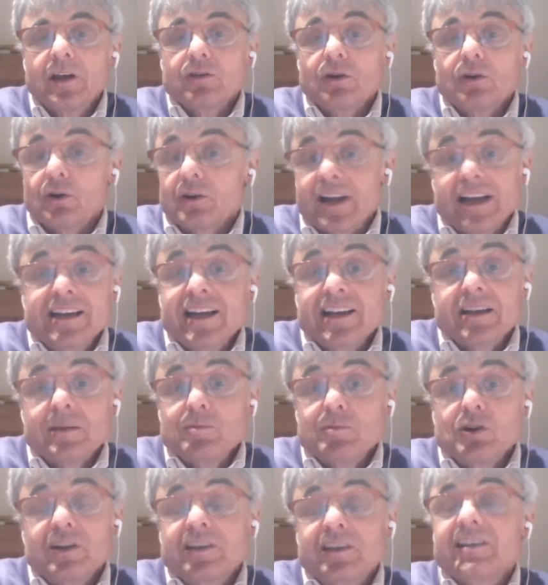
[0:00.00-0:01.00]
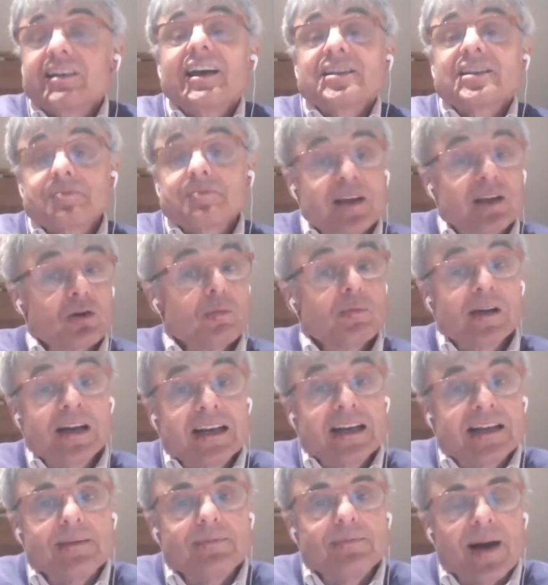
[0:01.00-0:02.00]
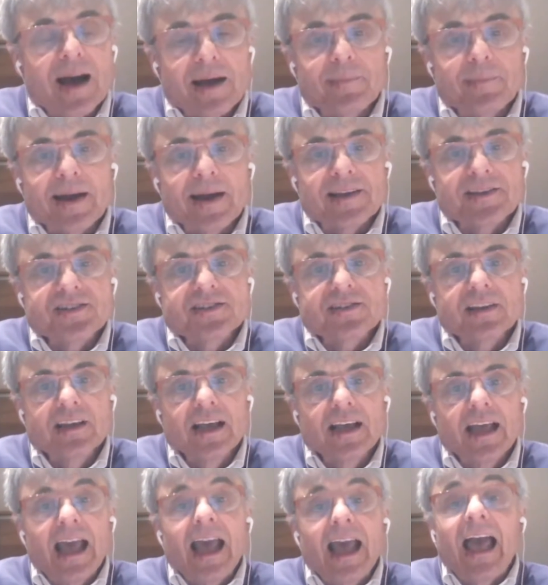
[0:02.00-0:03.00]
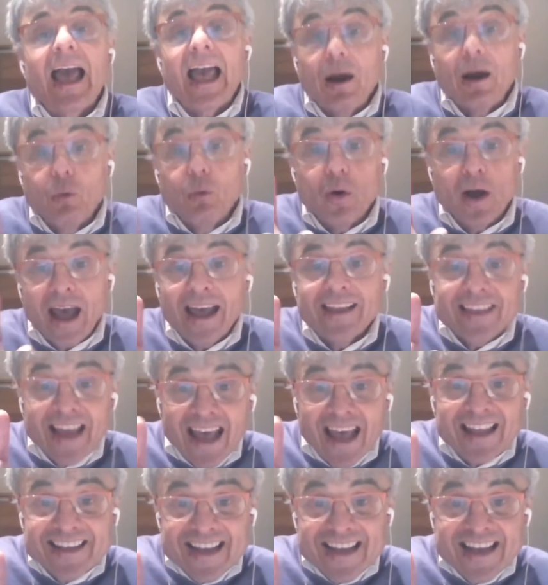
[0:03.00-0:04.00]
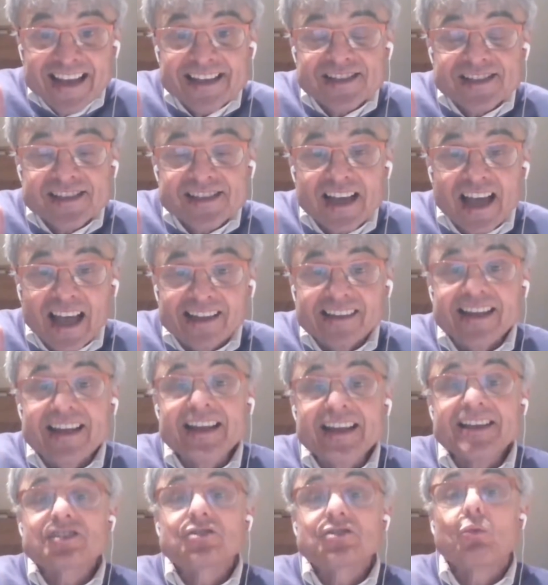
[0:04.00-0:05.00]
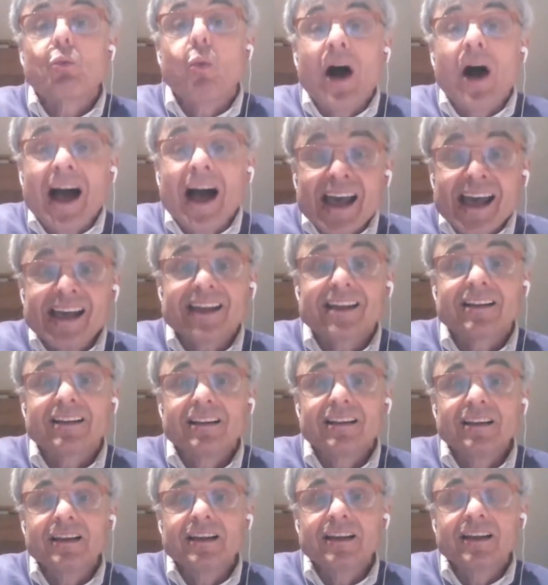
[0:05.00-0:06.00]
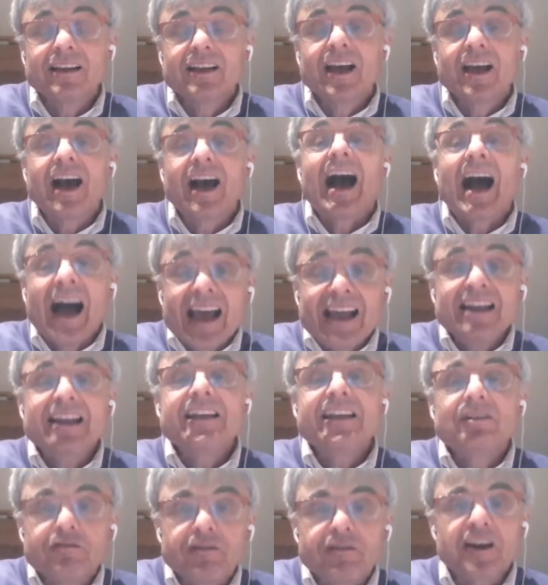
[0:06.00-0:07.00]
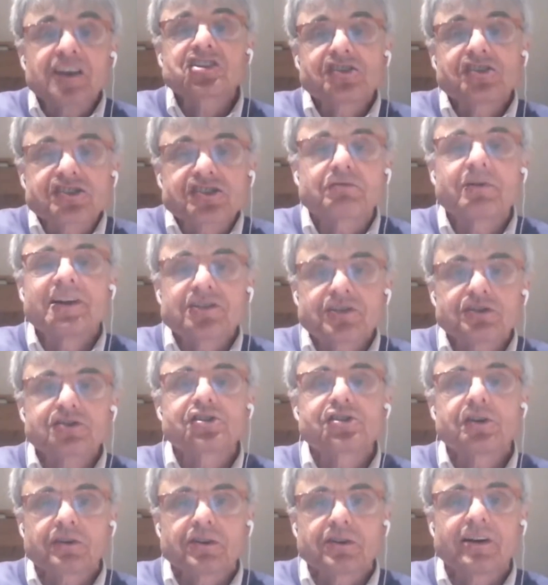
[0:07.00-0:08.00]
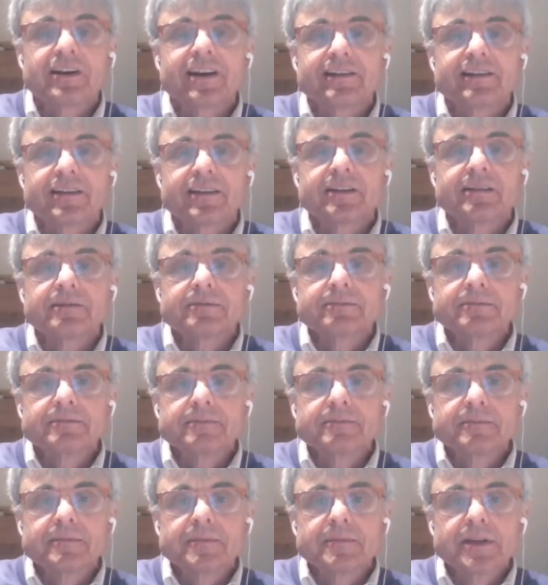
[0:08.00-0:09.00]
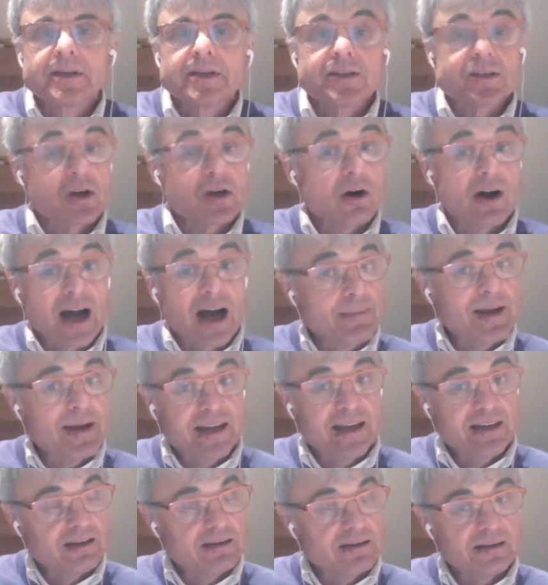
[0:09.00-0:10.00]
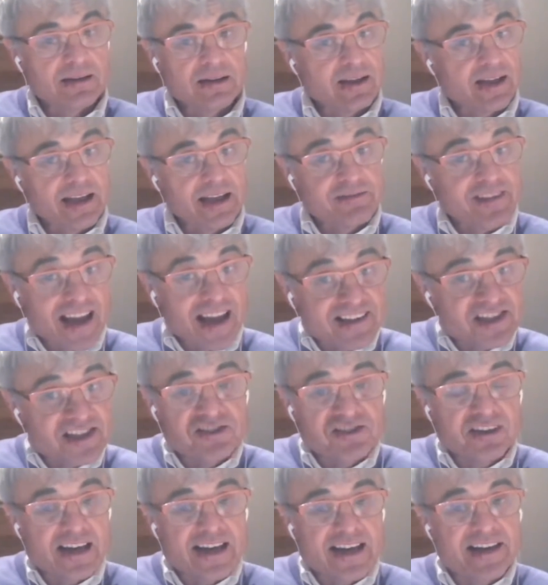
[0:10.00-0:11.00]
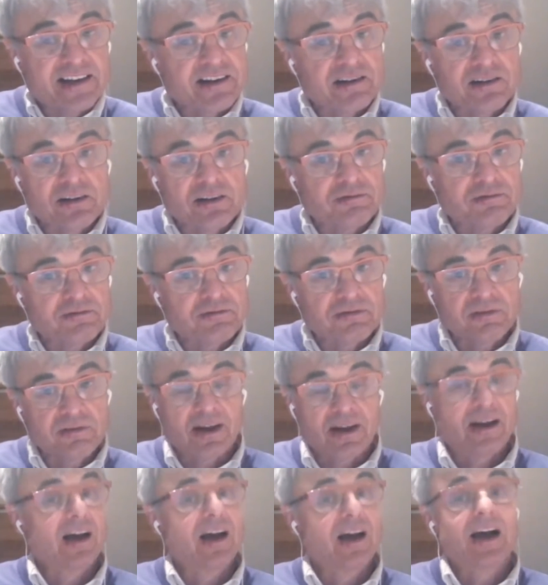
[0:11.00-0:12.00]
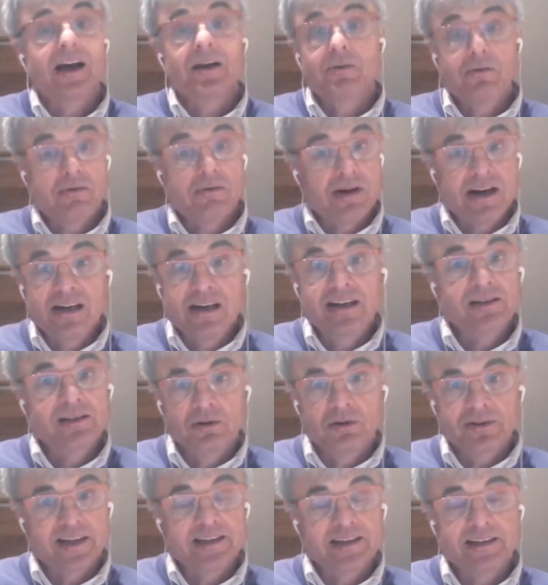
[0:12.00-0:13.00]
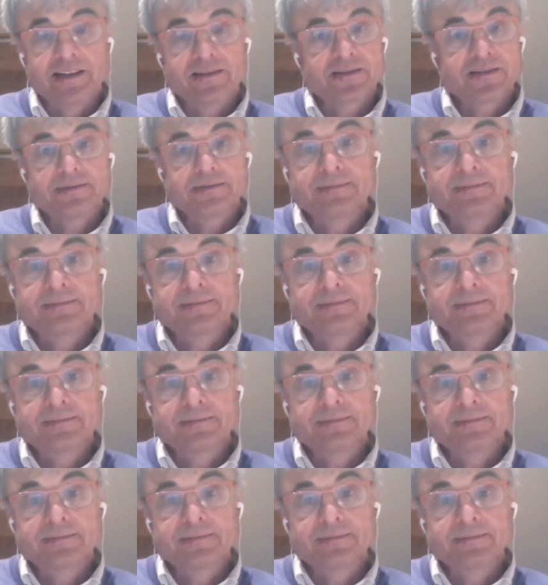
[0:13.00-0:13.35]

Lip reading: innate immunity has been completely bypassed. And this while highly infectious strains are circulating. So I mean, if that isn't clear enough, I really don't get it.